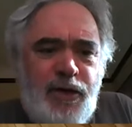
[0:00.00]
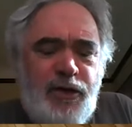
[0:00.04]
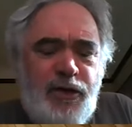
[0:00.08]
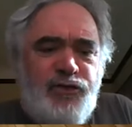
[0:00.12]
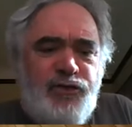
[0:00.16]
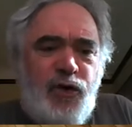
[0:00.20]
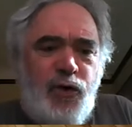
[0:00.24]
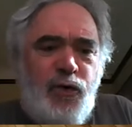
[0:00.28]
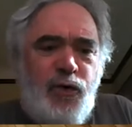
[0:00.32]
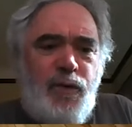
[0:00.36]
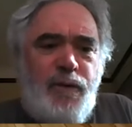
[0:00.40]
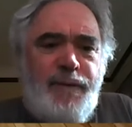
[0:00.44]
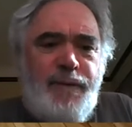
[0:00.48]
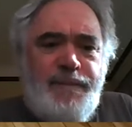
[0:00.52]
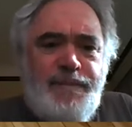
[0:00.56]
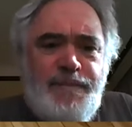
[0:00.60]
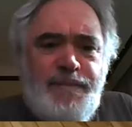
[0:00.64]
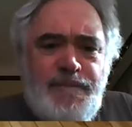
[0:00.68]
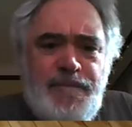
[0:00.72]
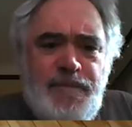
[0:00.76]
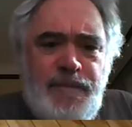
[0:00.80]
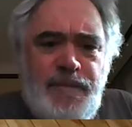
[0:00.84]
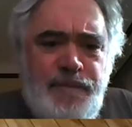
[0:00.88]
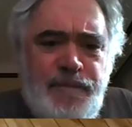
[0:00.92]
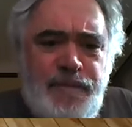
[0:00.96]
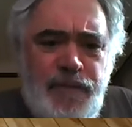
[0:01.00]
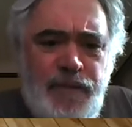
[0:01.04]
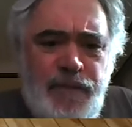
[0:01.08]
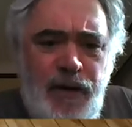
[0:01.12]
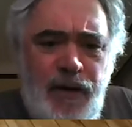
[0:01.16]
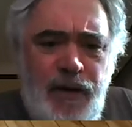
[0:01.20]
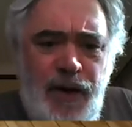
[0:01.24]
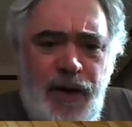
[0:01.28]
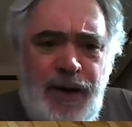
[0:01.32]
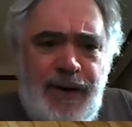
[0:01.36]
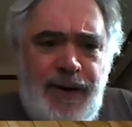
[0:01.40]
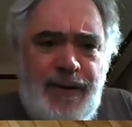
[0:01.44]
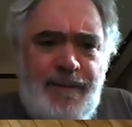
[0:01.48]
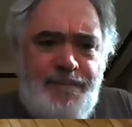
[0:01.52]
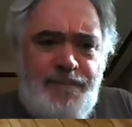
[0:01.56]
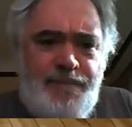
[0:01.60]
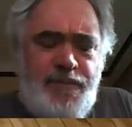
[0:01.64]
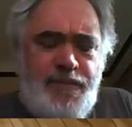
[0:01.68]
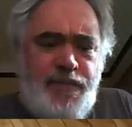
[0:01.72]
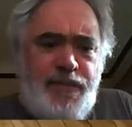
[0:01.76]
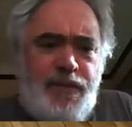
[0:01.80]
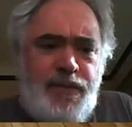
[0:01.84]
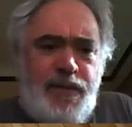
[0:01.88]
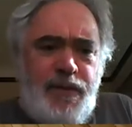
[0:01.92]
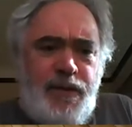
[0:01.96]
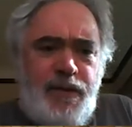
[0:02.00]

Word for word: So um,